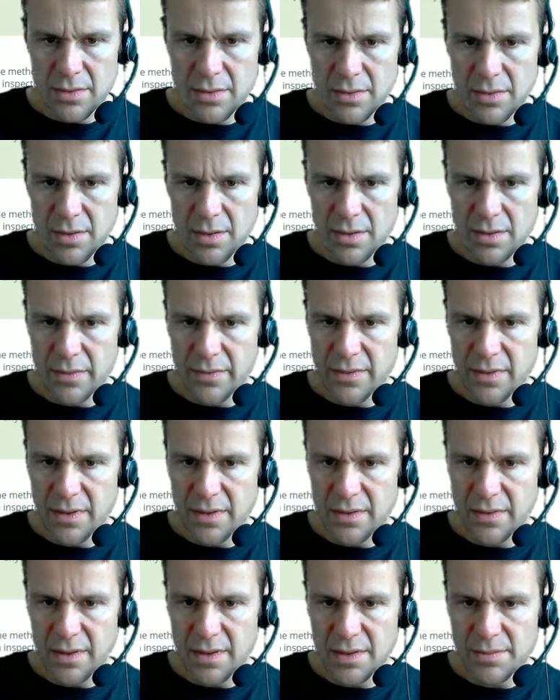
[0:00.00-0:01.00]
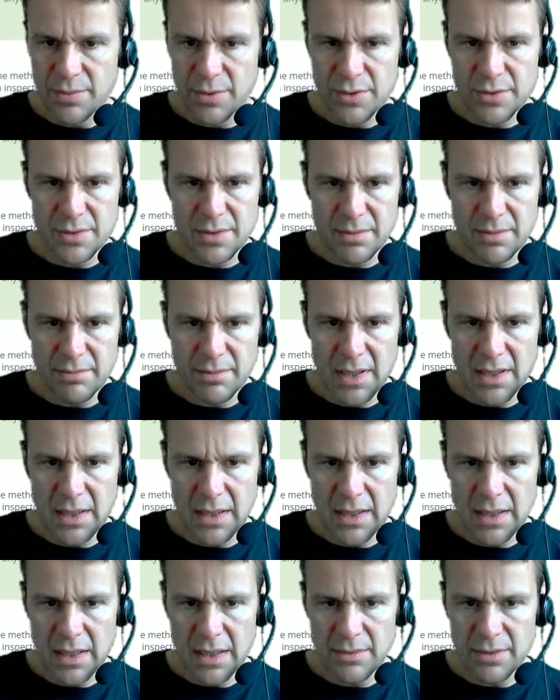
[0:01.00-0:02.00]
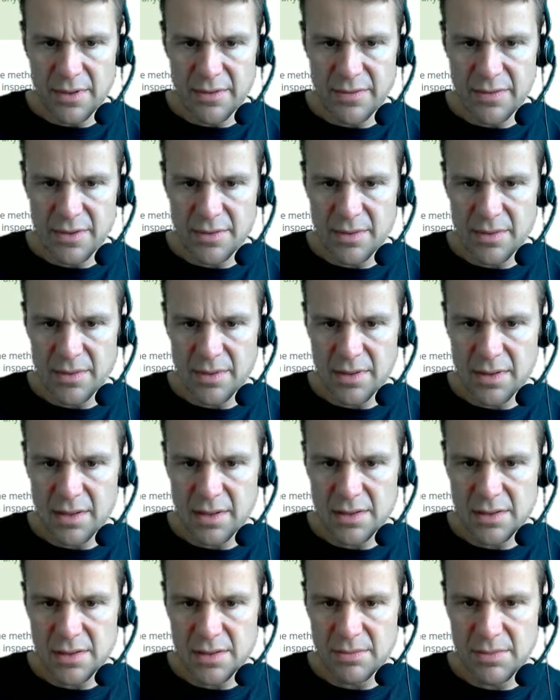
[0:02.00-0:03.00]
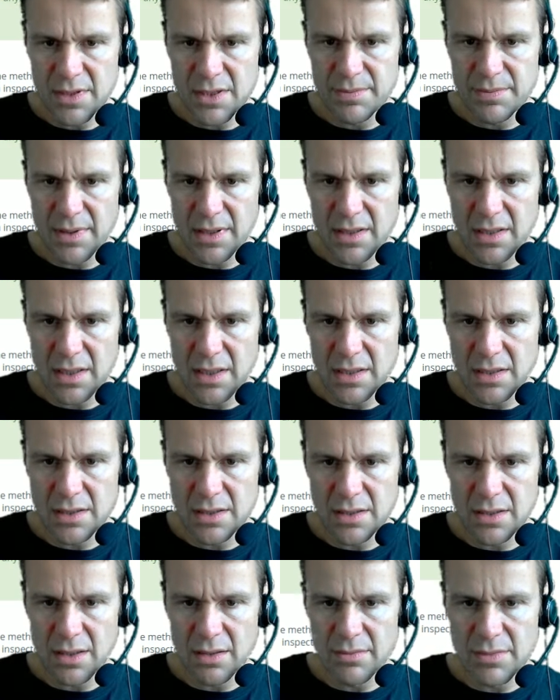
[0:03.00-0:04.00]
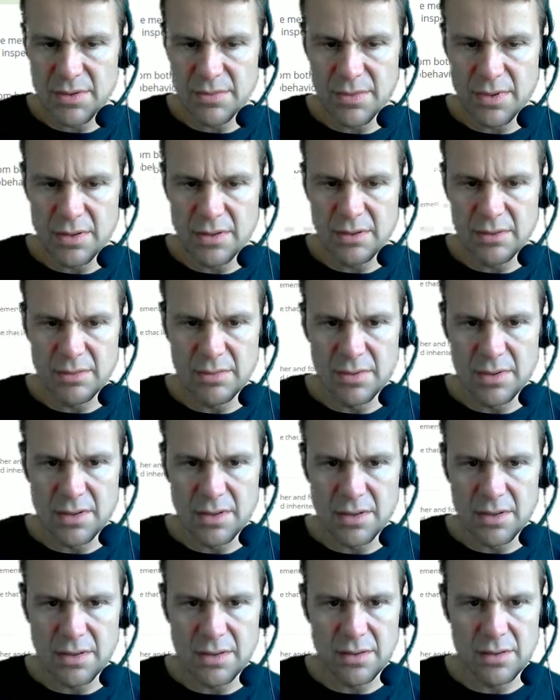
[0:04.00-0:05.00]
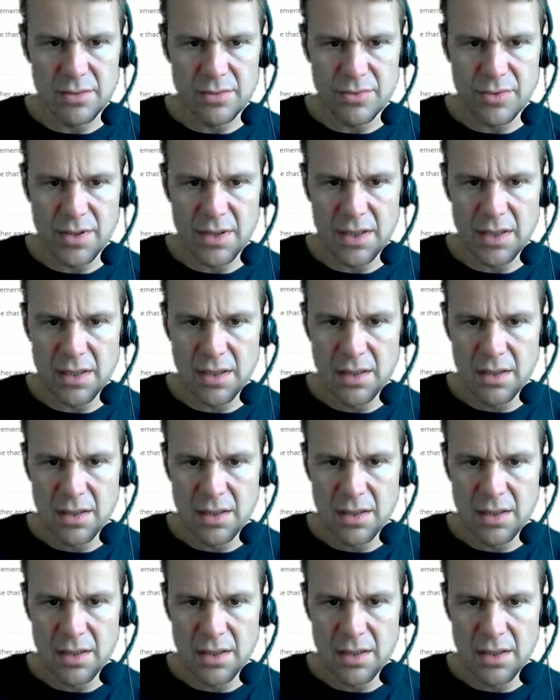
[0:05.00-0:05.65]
It's possible to manually enable this function custom inspector each time as my. Oh my god, really?